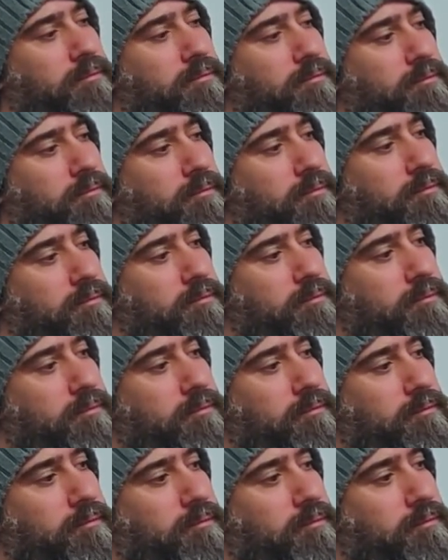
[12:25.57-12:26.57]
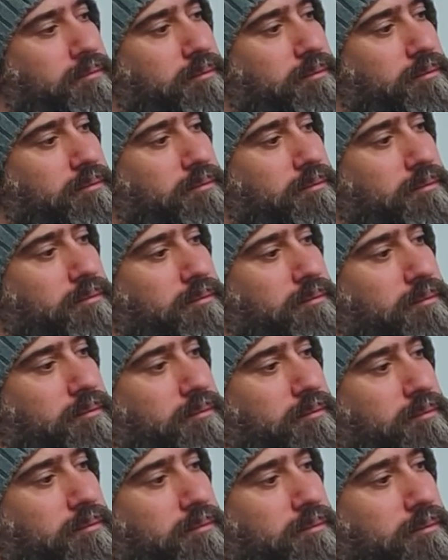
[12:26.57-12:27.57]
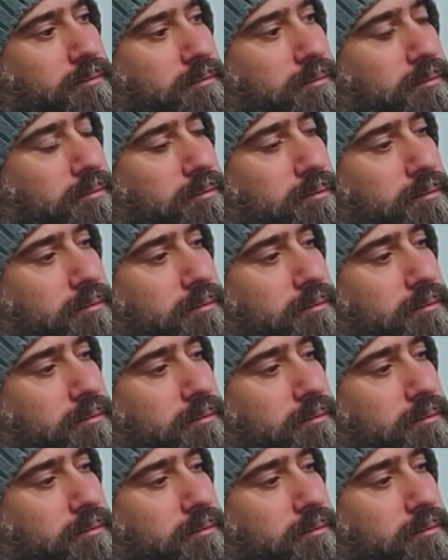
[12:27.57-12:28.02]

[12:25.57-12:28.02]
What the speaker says: [no speech]